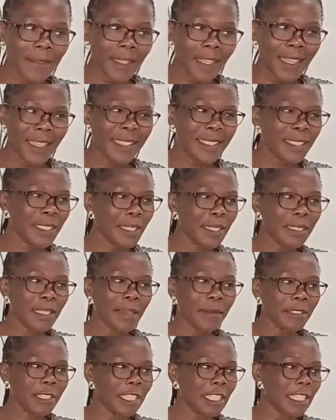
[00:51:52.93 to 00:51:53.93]
is
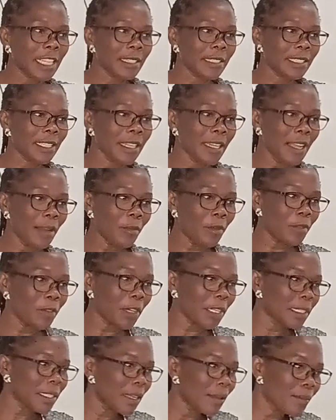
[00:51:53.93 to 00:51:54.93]
subsidy sustainable?
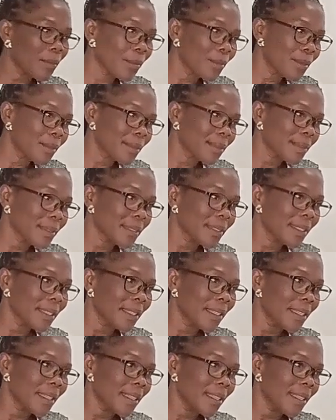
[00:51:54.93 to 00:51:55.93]
For example,
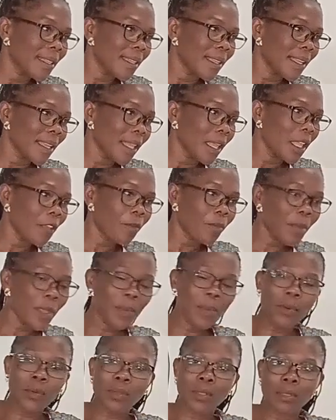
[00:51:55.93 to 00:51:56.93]
if
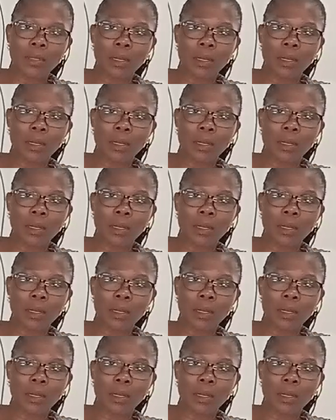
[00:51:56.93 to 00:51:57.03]
people